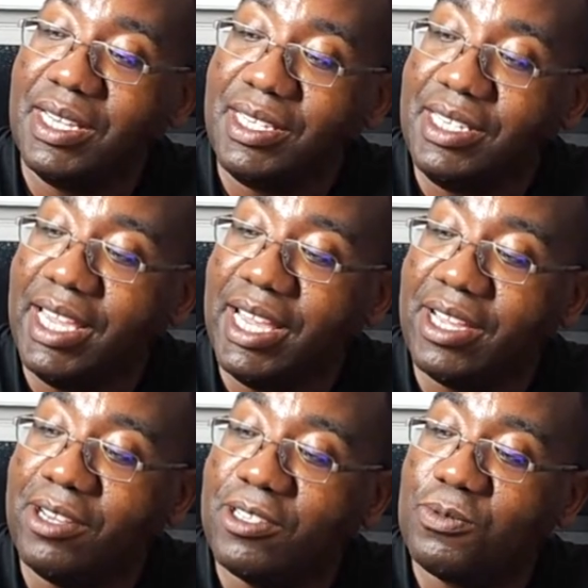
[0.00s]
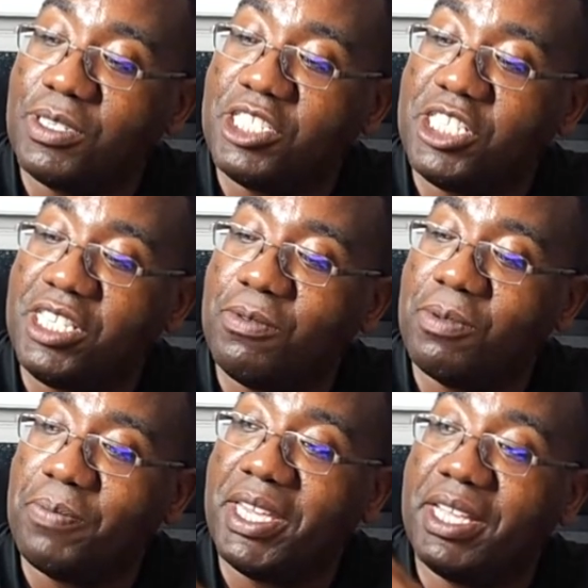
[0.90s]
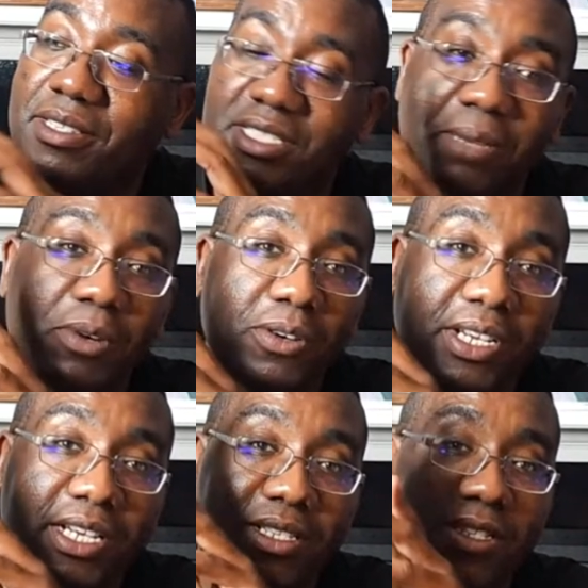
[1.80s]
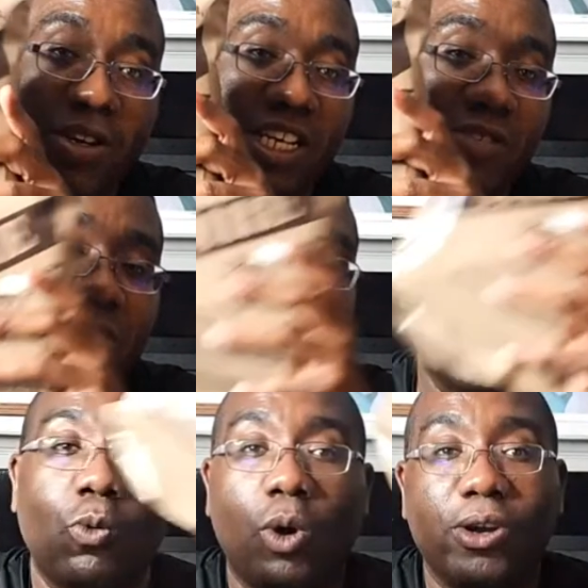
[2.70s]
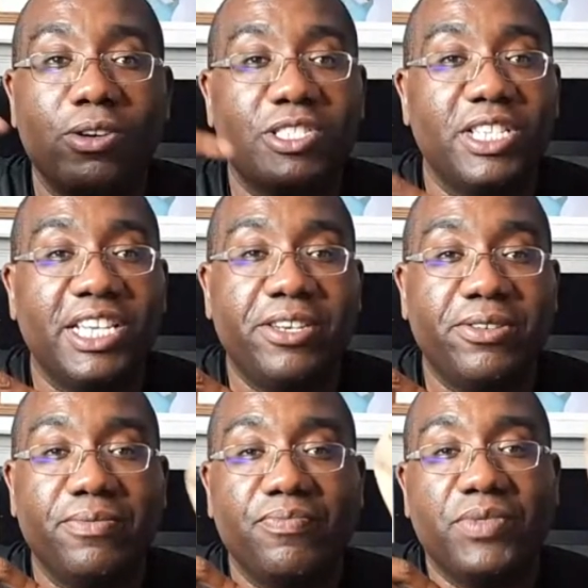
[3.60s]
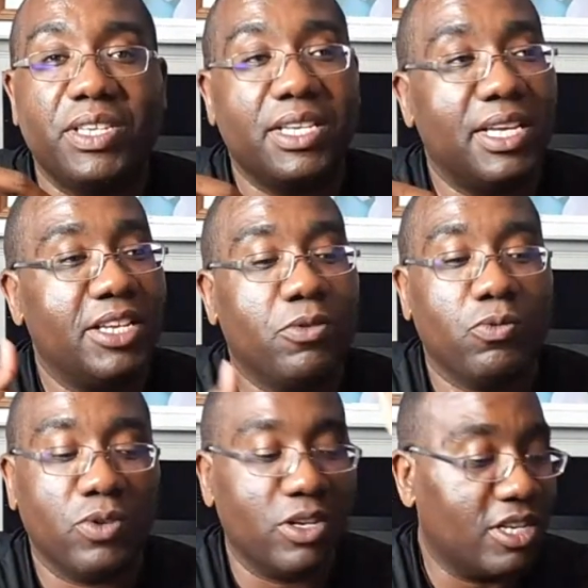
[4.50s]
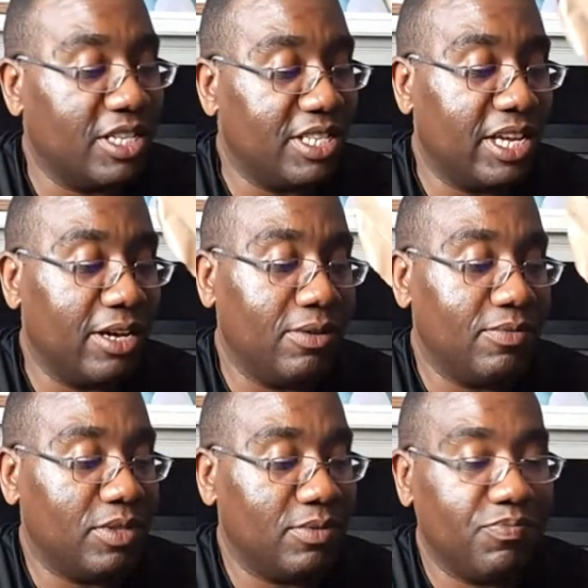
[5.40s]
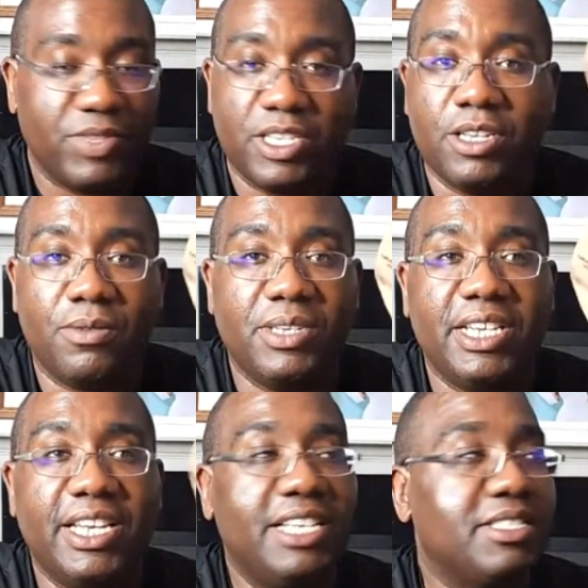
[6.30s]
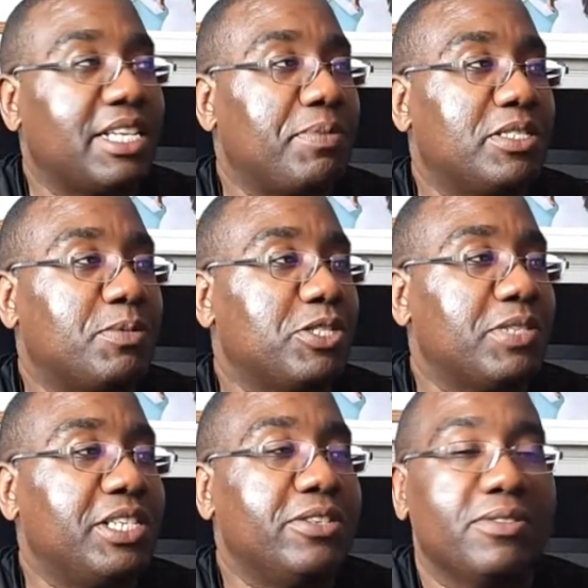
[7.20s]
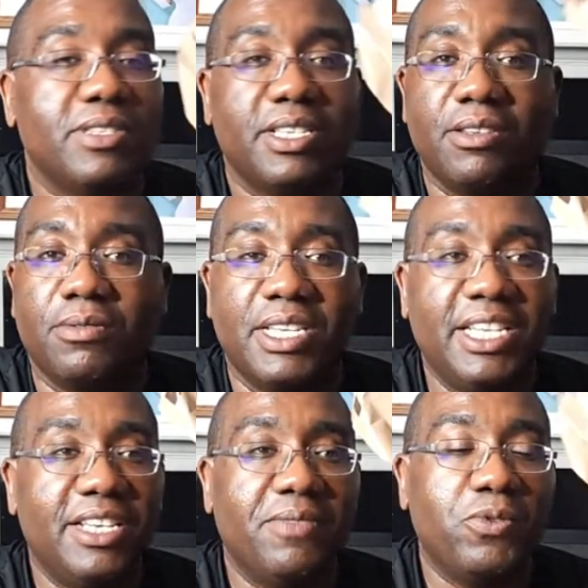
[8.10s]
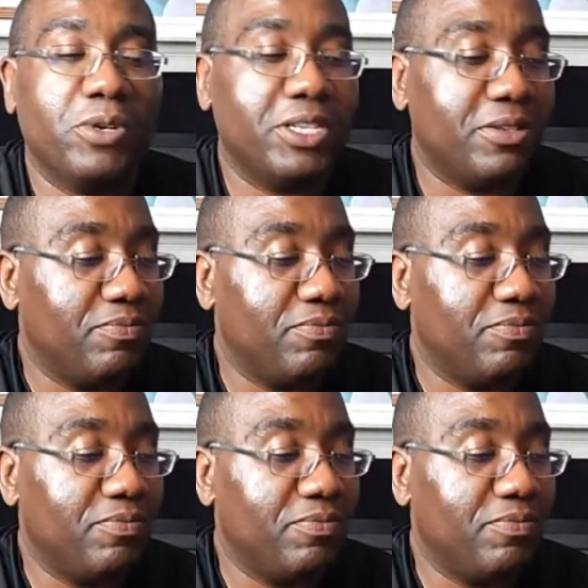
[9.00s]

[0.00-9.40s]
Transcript: Yeah, here's one chili with beans, MREs. All you gotta do is add water to the heater and you're you're good to go. You don't need any type of special heater, it'll heat it up for you.